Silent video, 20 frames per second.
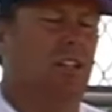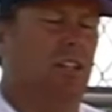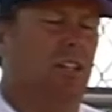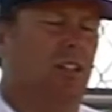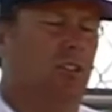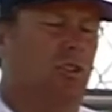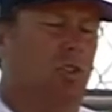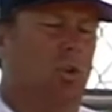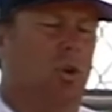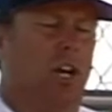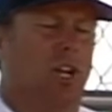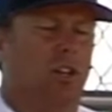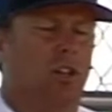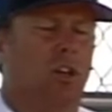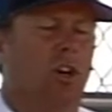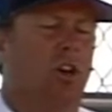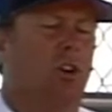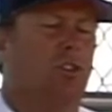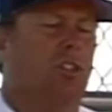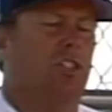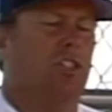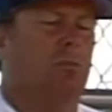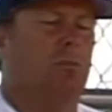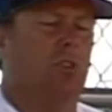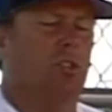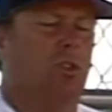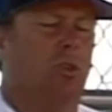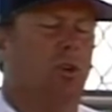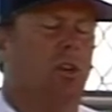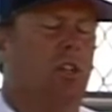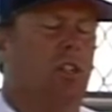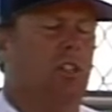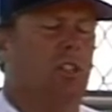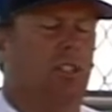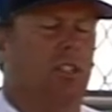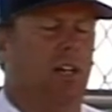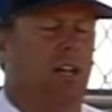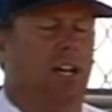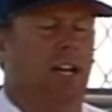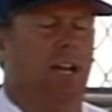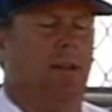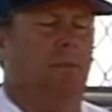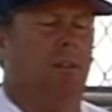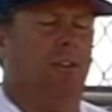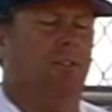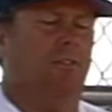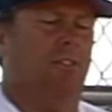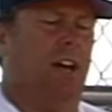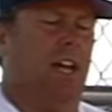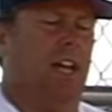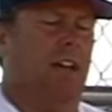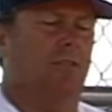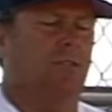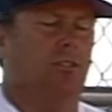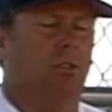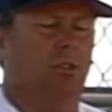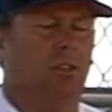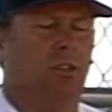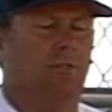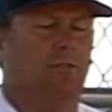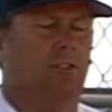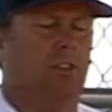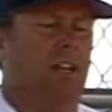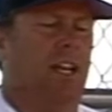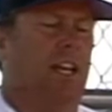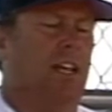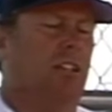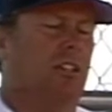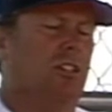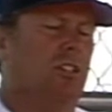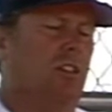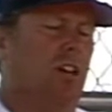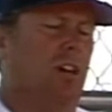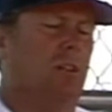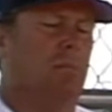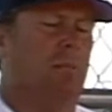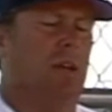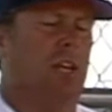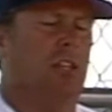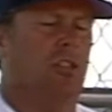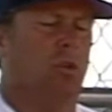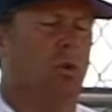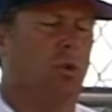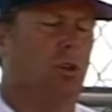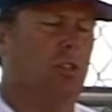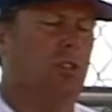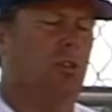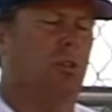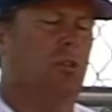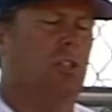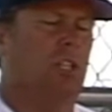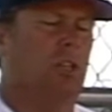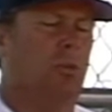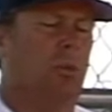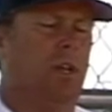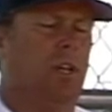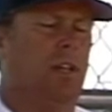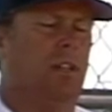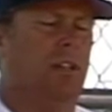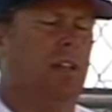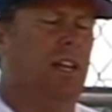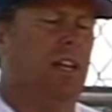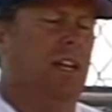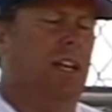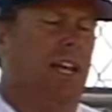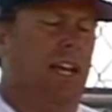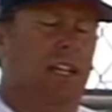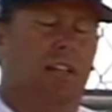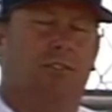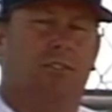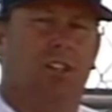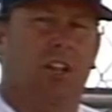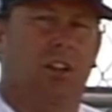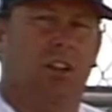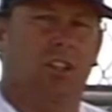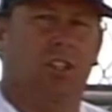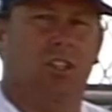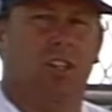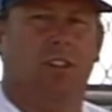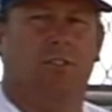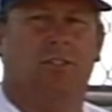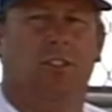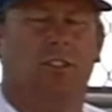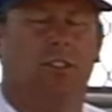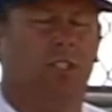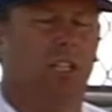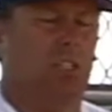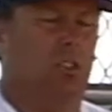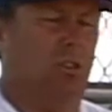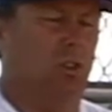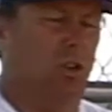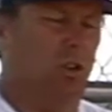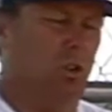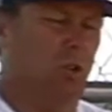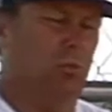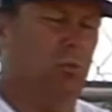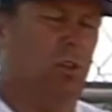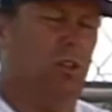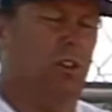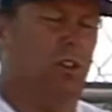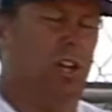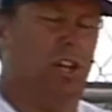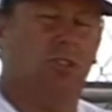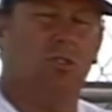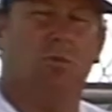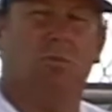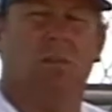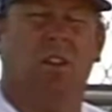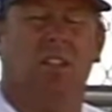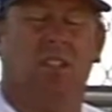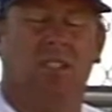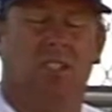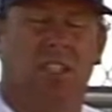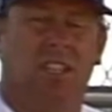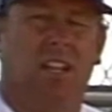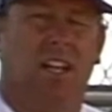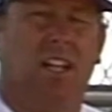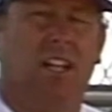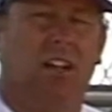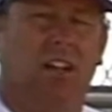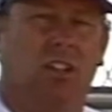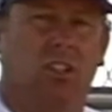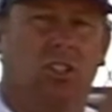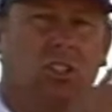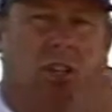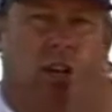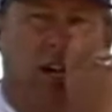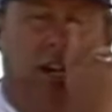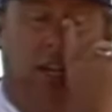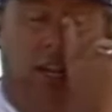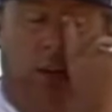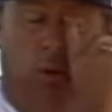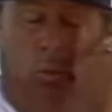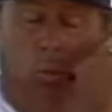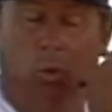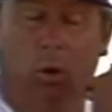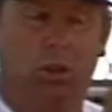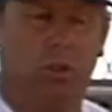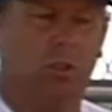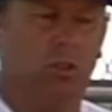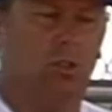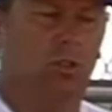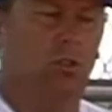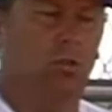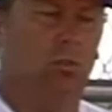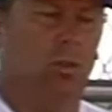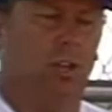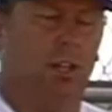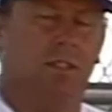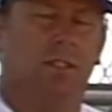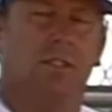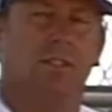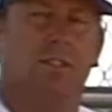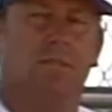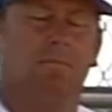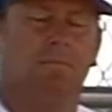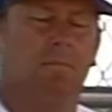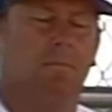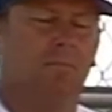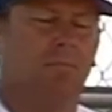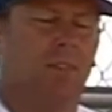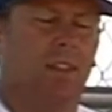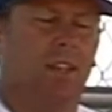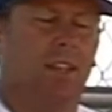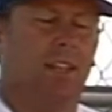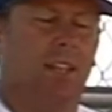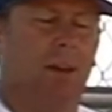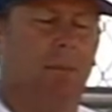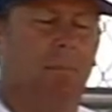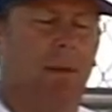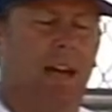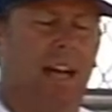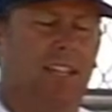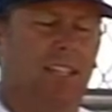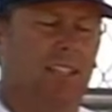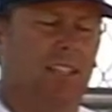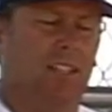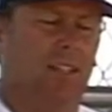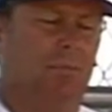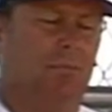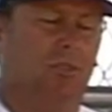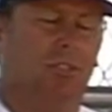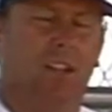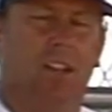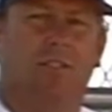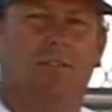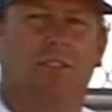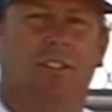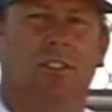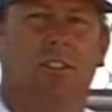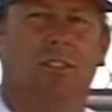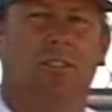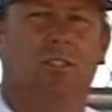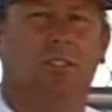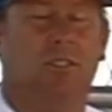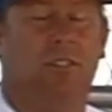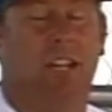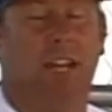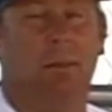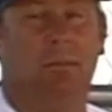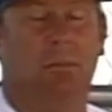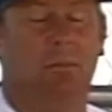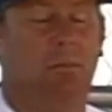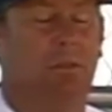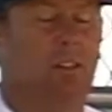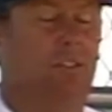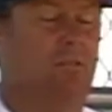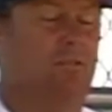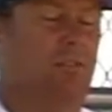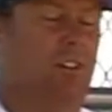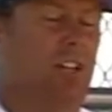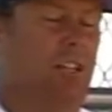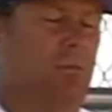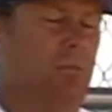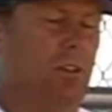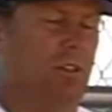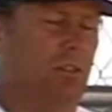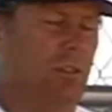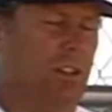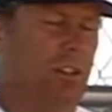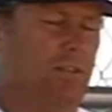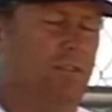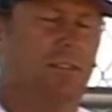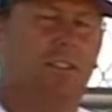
So I know that the majority of the time that if I have Tony Fernandez on base or Tony Gwynn, and if Gary Sheffield hits a home run or an extra base hit, I got a shot at 1 or 2 runs. Now backing up Sheffield just happened to be Freddie McGriff,